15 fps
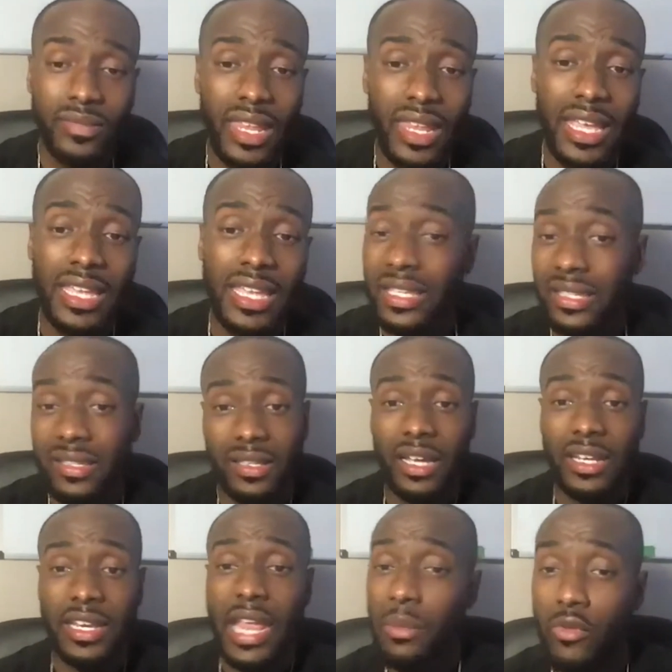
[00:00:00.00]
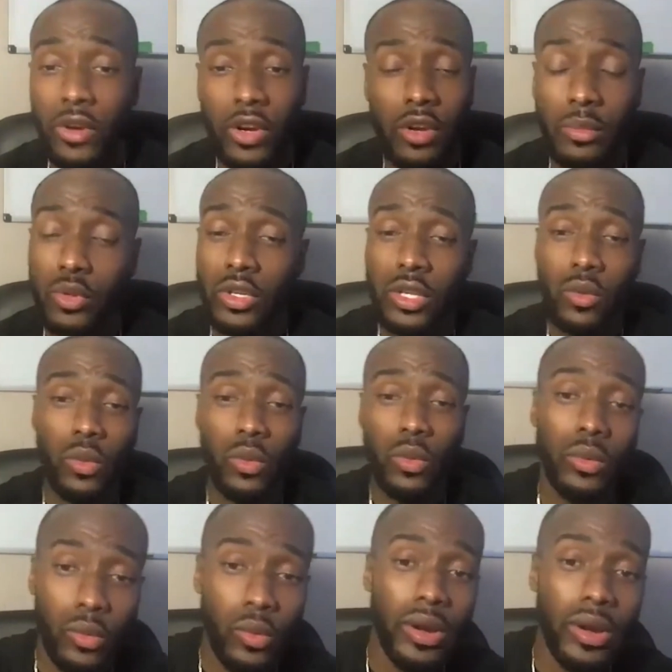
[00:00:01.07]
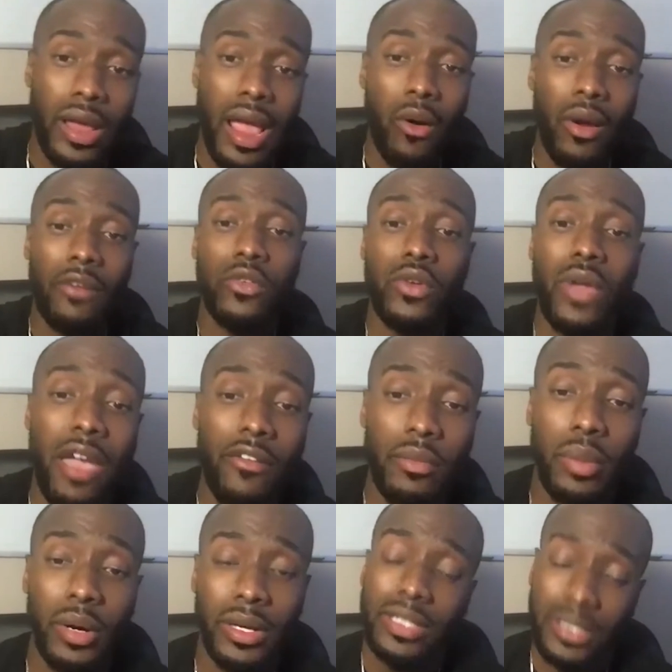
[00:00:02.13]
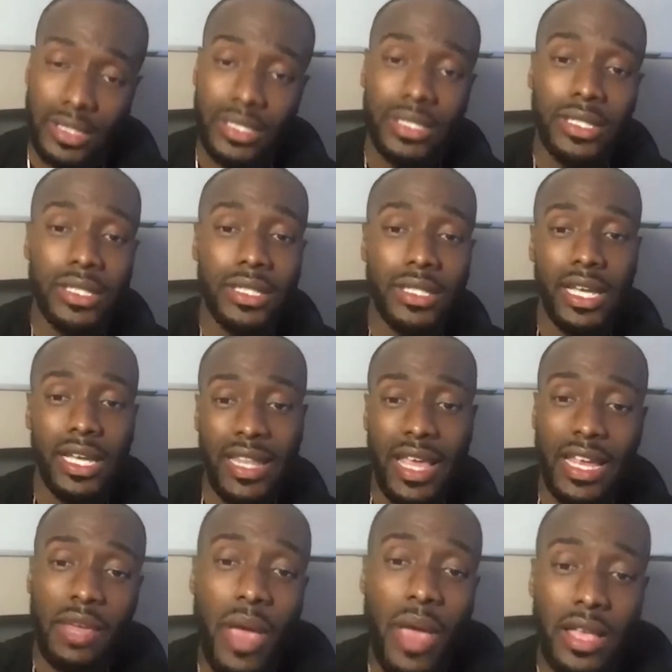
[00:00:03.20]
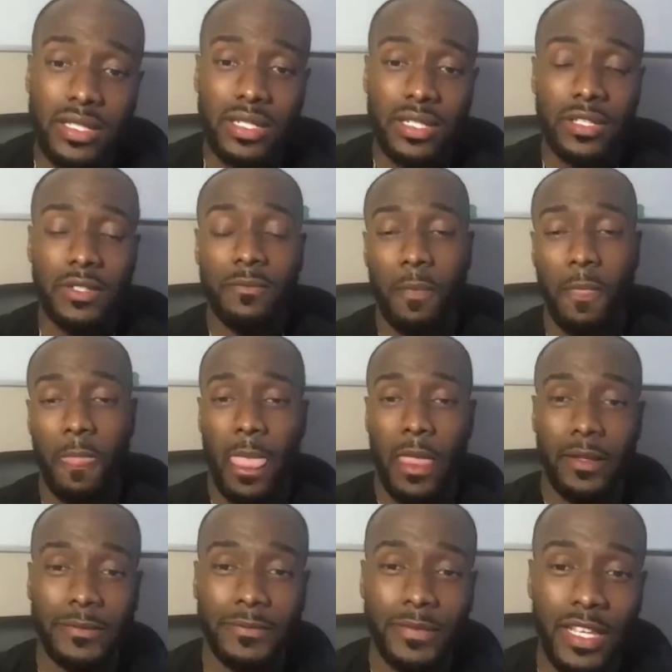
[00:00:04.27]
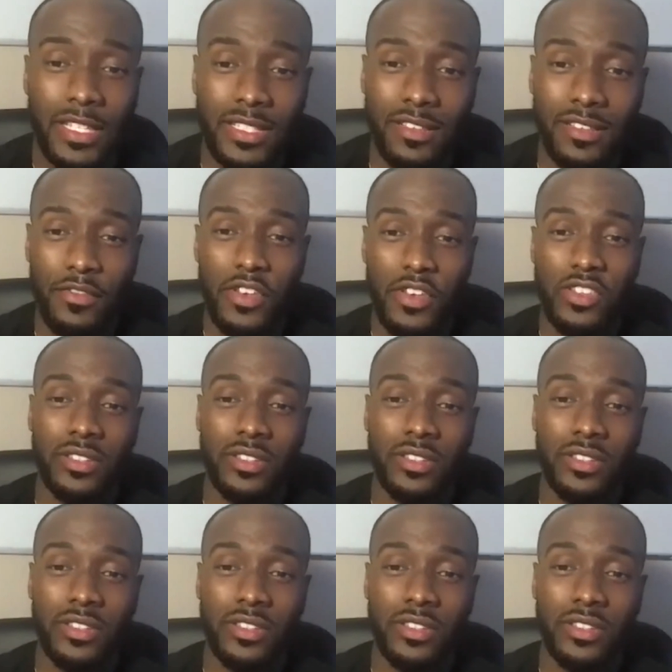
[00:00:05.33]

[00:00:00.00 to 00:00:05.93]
in a neighboring community, however you have it, but in that capacity, that's the vision.